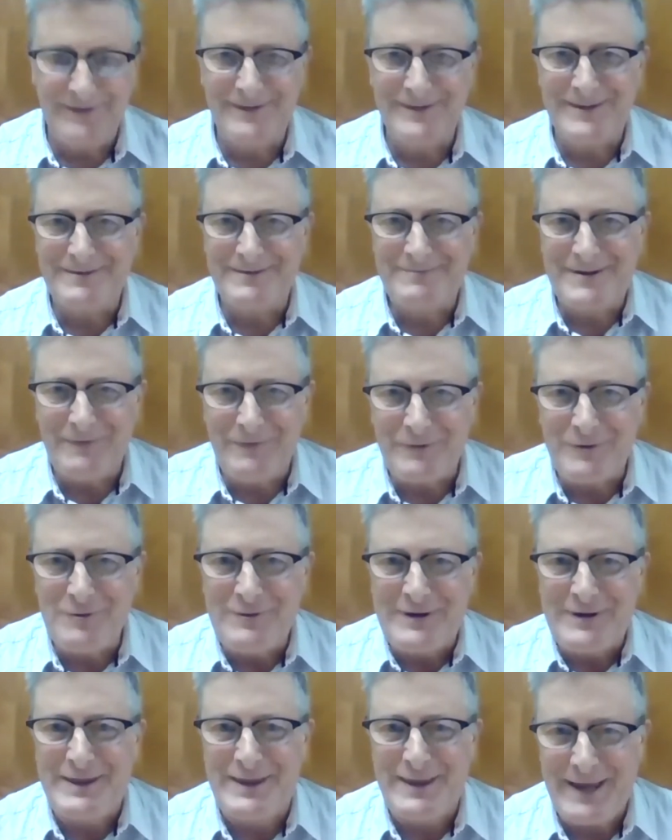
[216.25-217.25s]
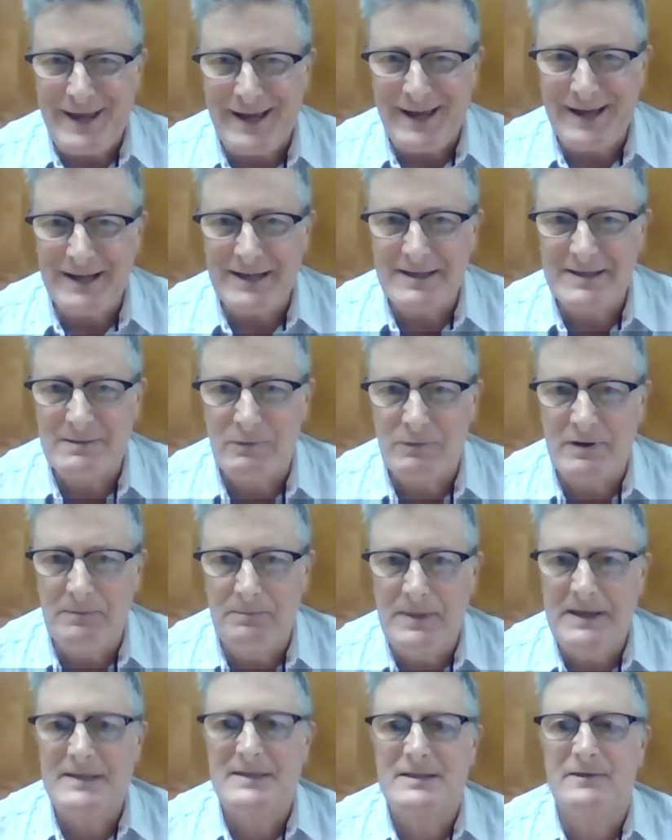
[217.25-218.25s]
the difficulty there is with the
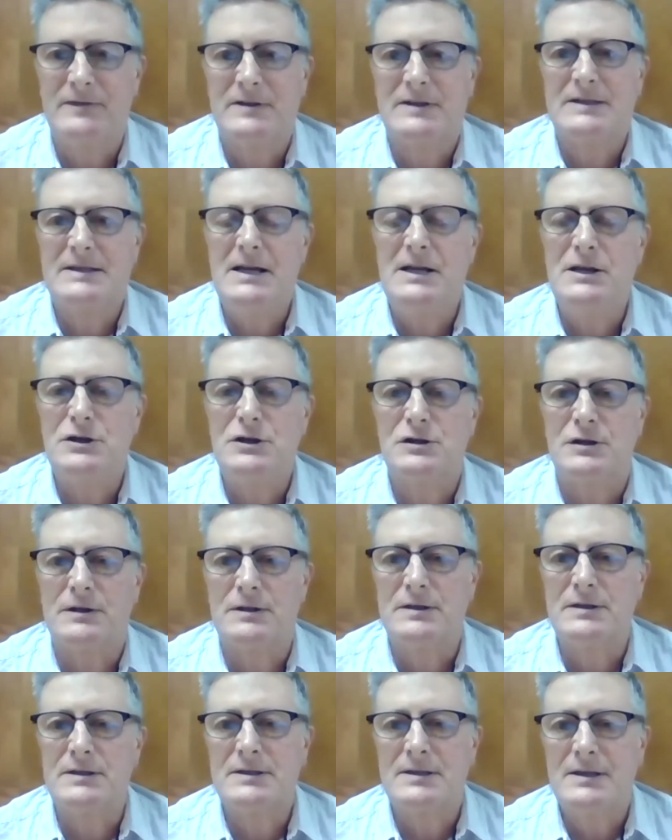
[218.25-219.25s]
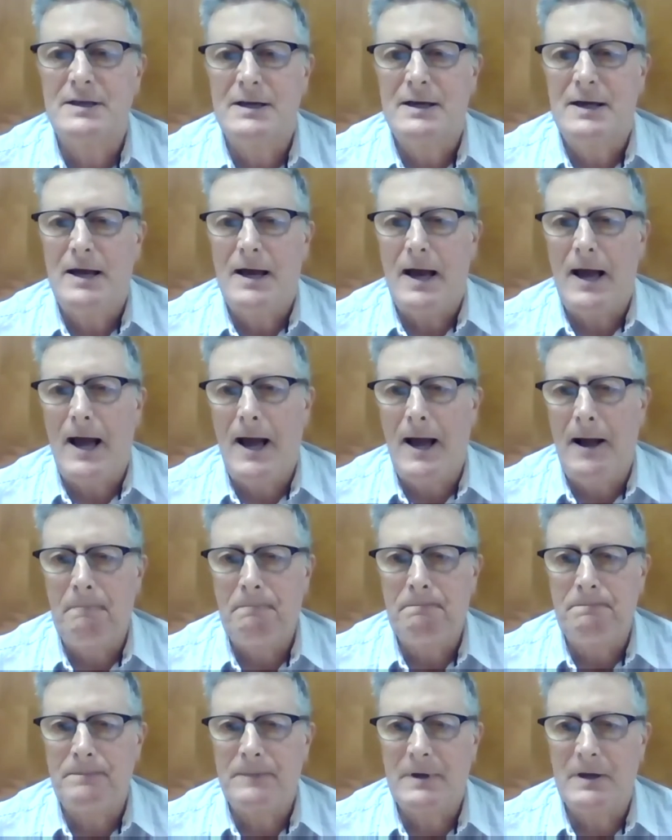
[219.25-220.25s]
best of intentions.
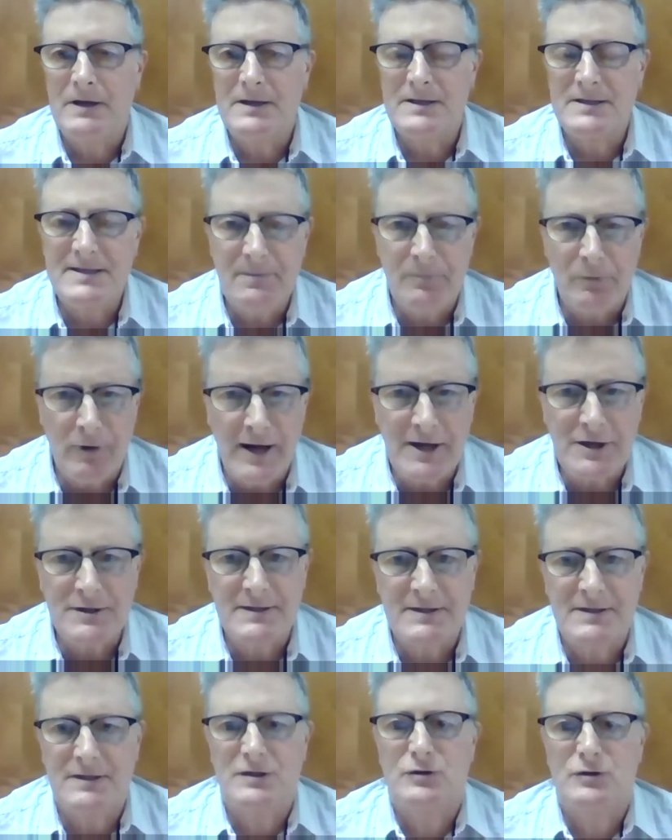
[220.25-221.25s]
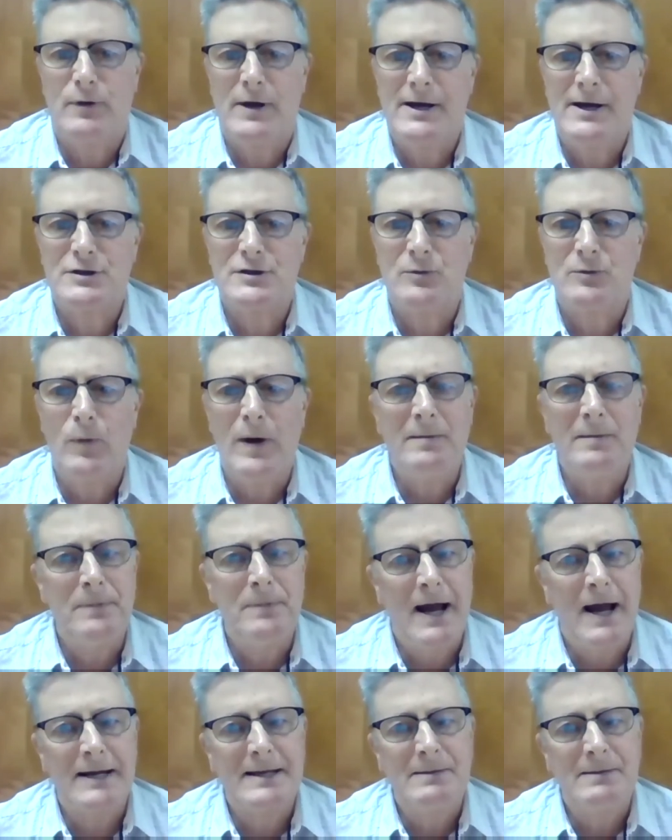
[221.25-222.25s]
In a separation situation, one
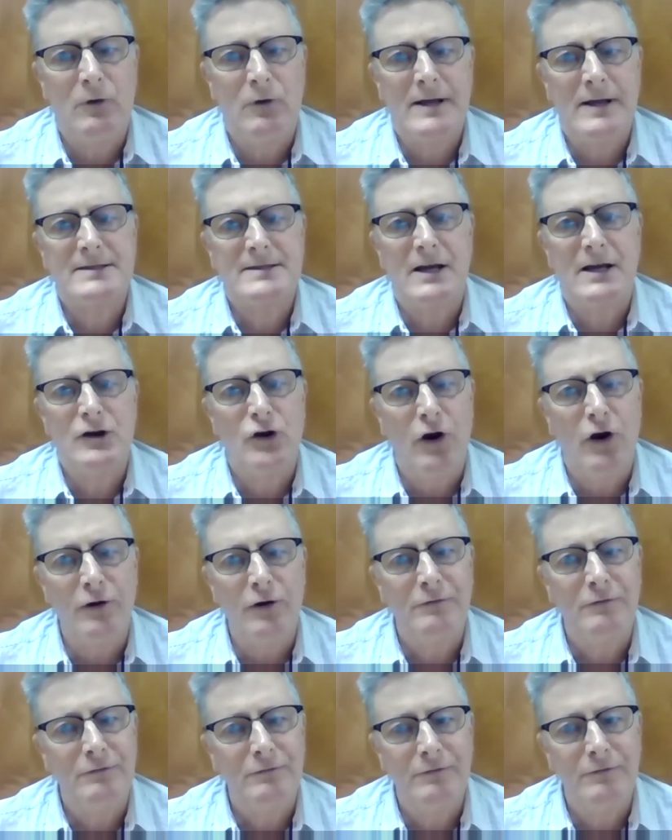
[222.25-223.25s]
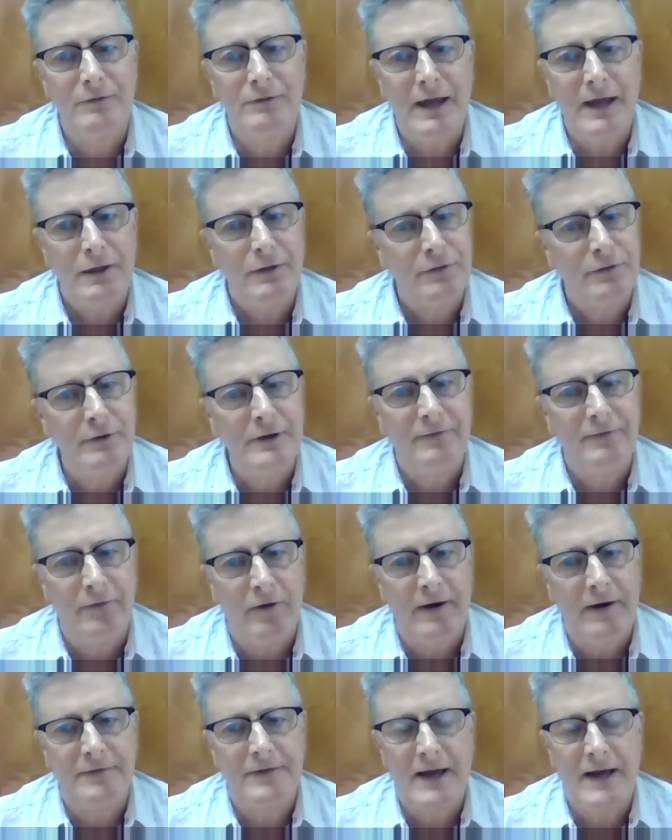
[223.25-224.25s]
party might say, no, that
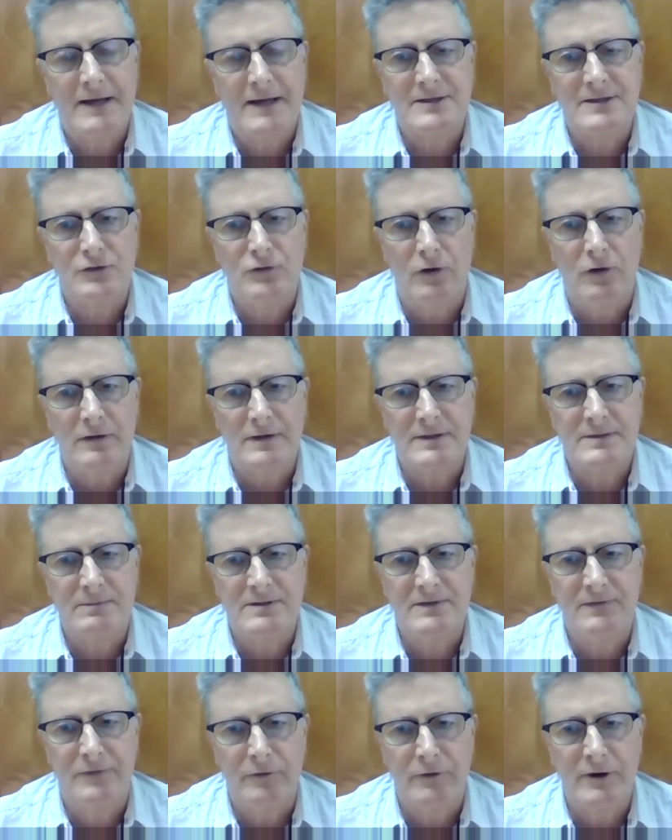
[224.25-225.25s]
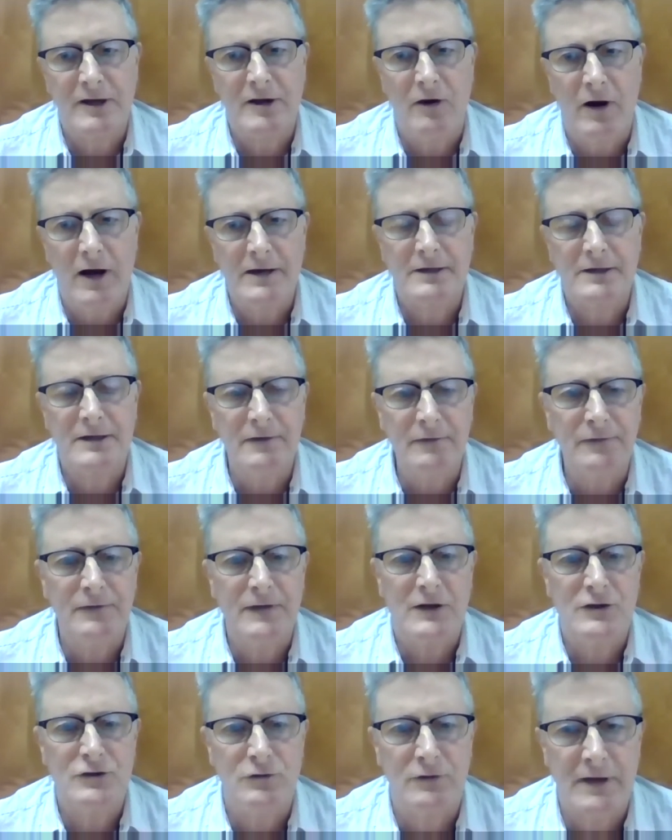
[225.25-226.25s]
$35,000 was a very kind gift
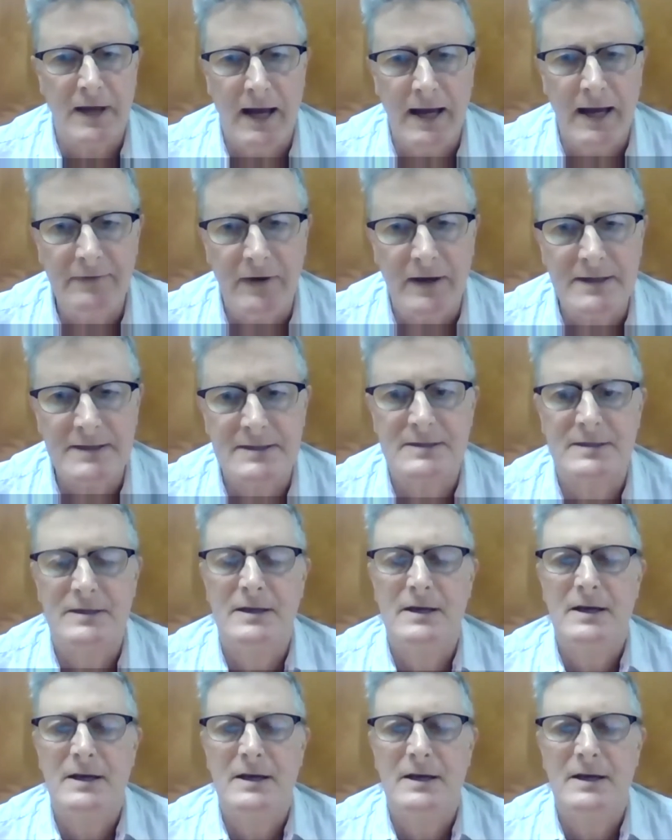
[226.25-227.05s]
that you gave us.